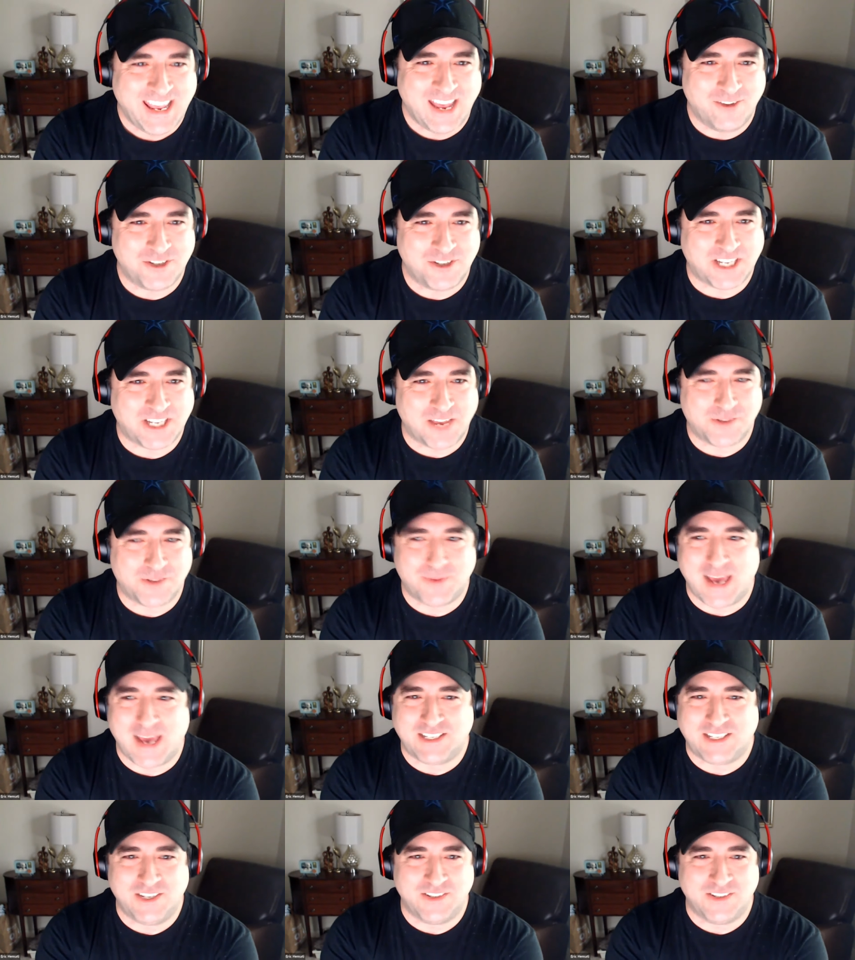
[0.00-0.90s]
And when she comes
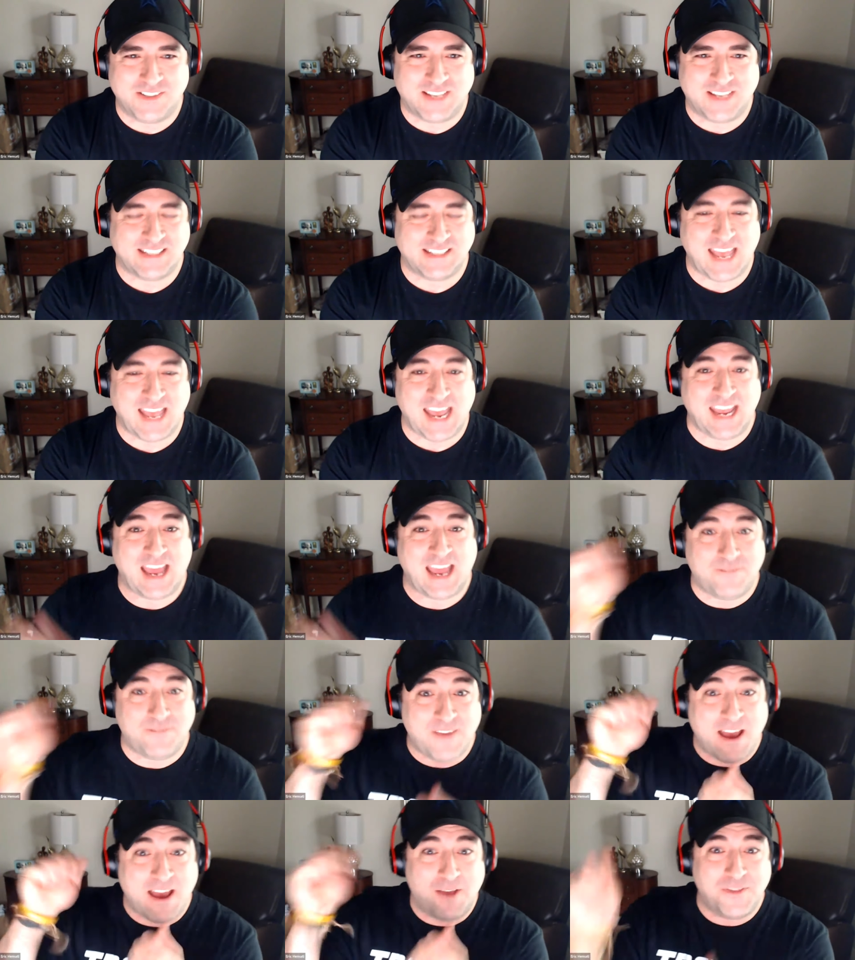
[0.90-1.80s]
back to you and says, Hey,
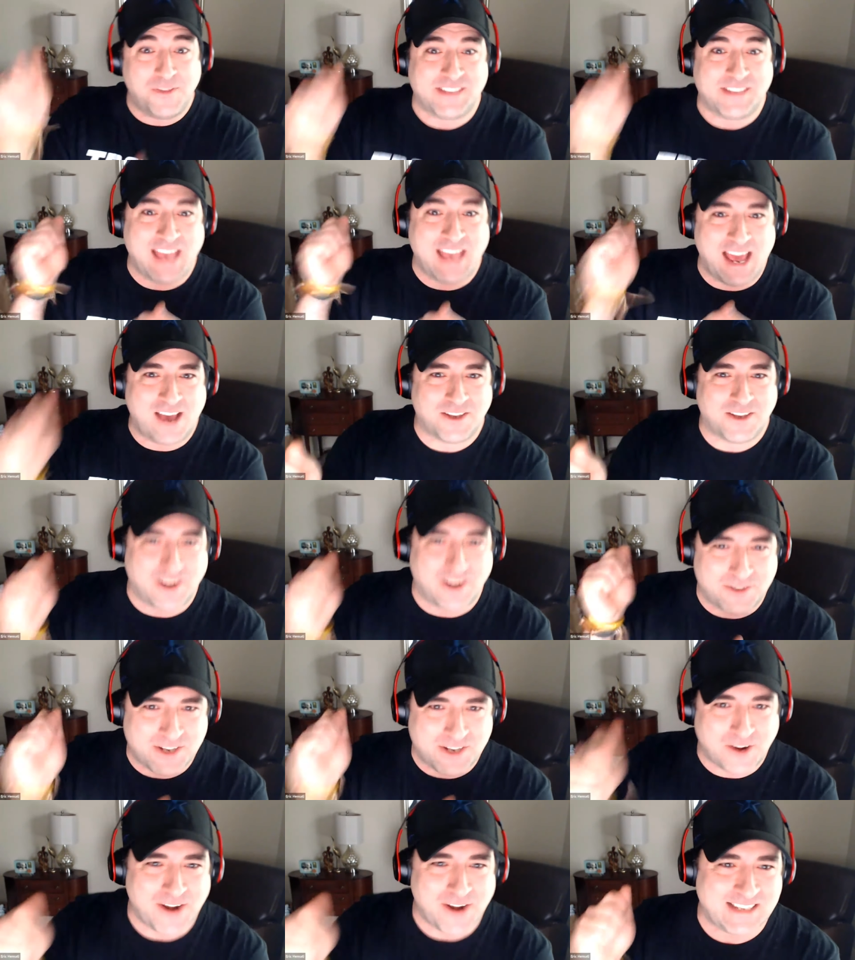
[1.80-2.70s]
I found this house.
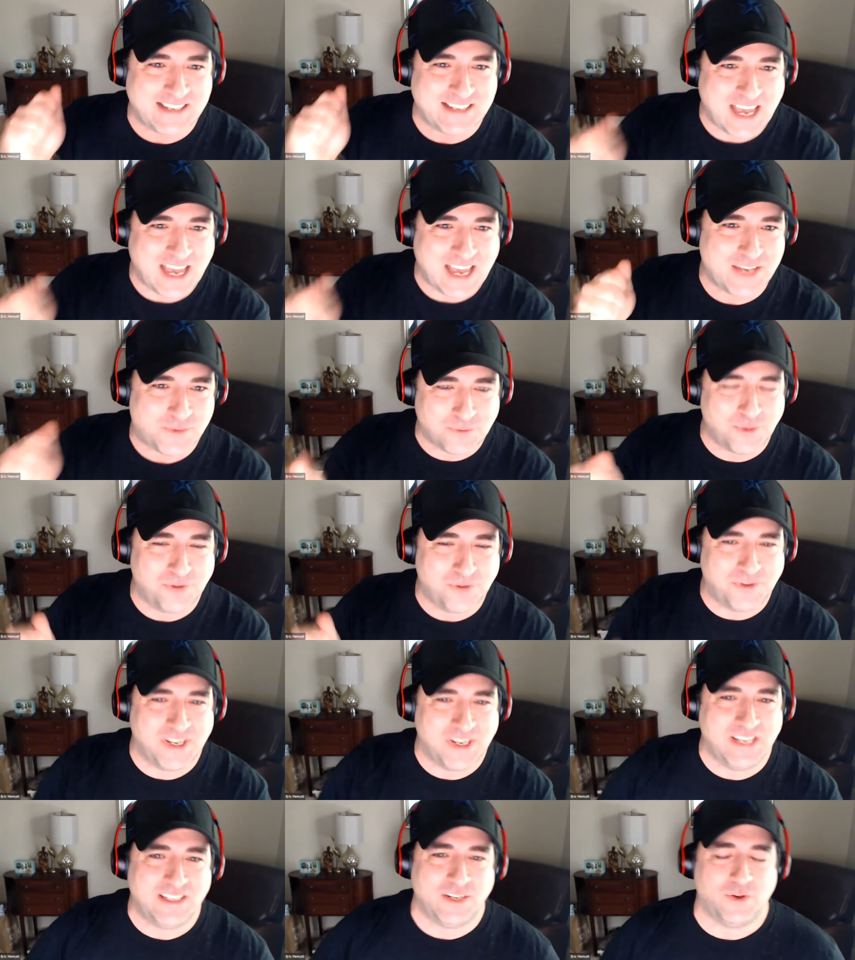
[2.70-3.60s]
That's our next house we're
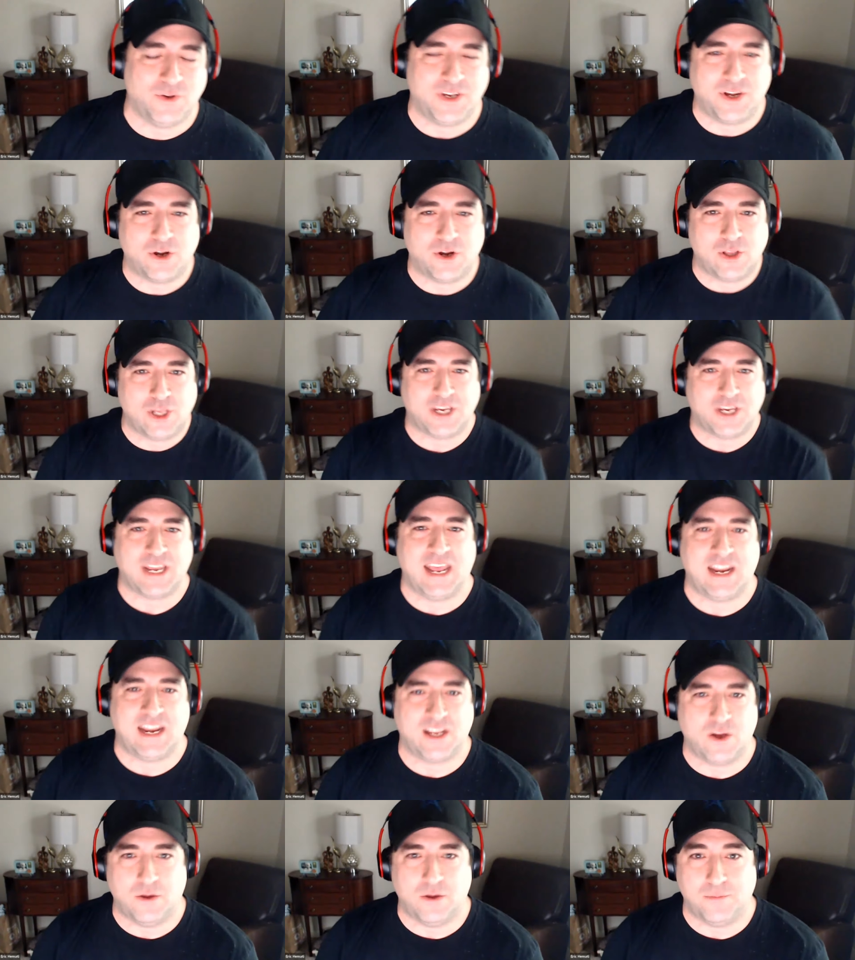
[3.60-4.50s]
moving into. And you're looking
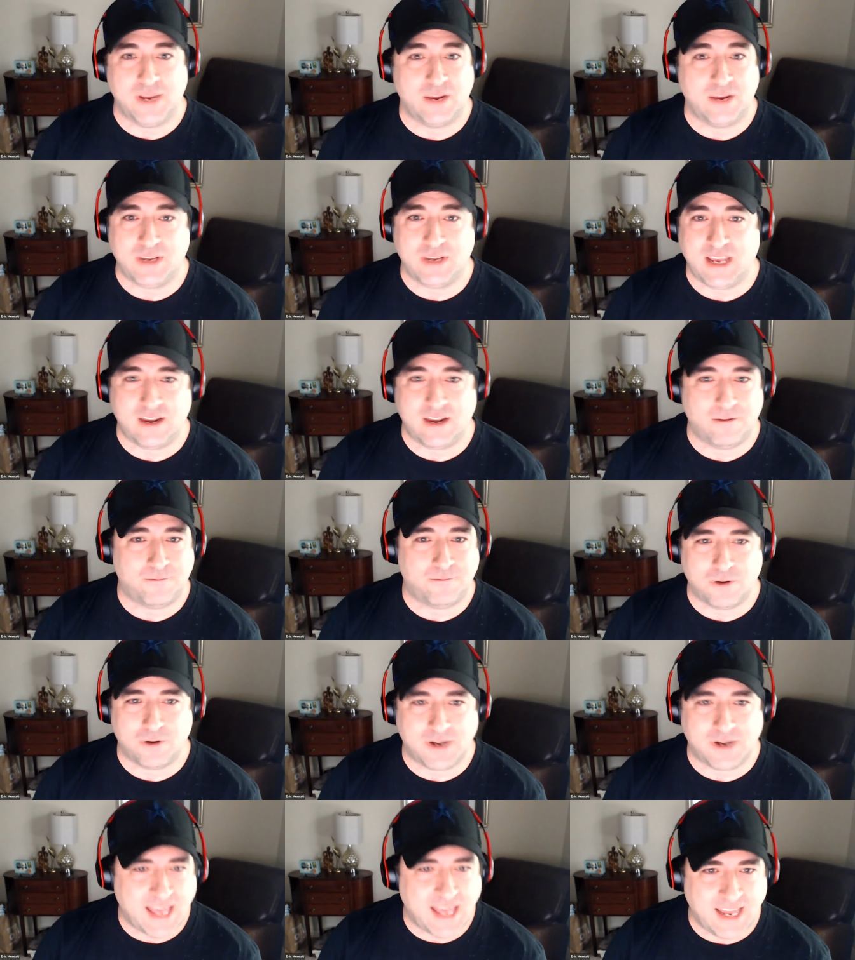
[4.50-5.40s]
at it going, Man, we can't
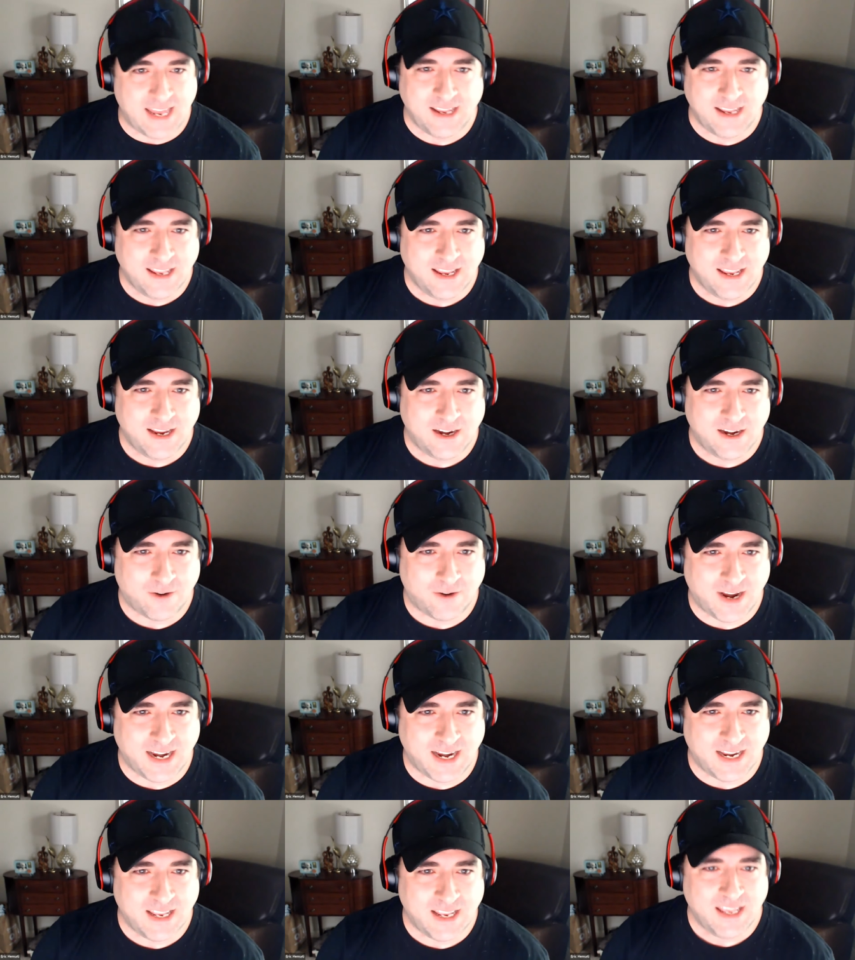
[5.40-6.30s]
afford that.
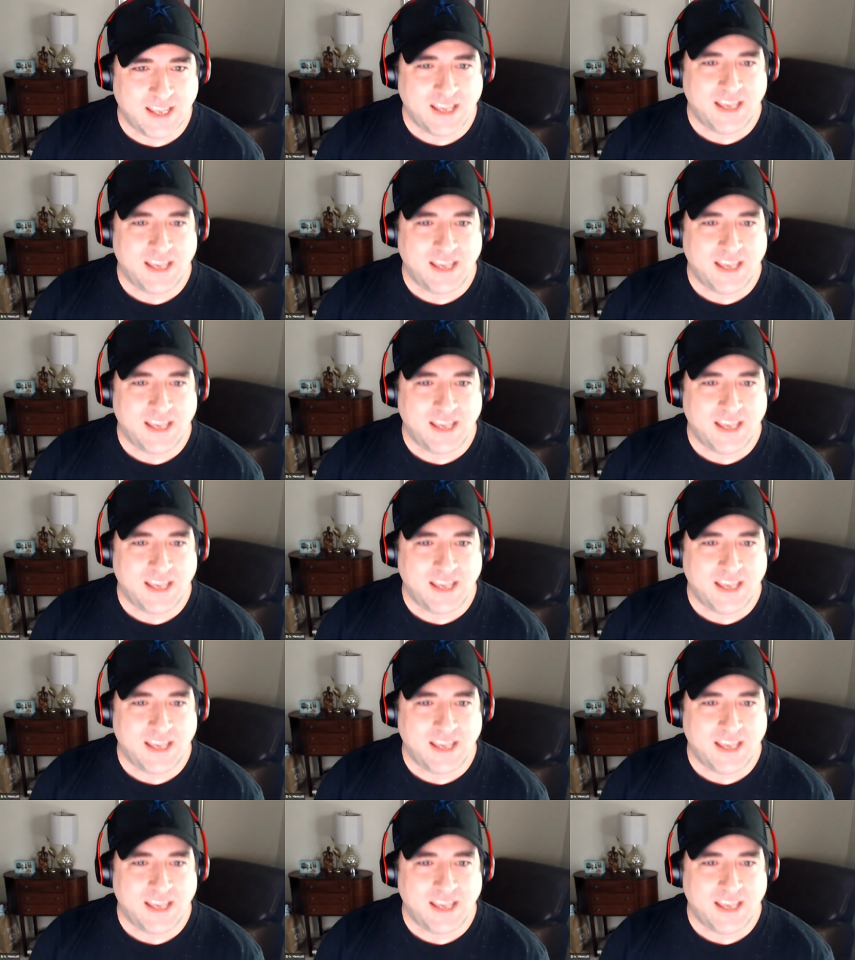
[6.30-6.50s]
Right.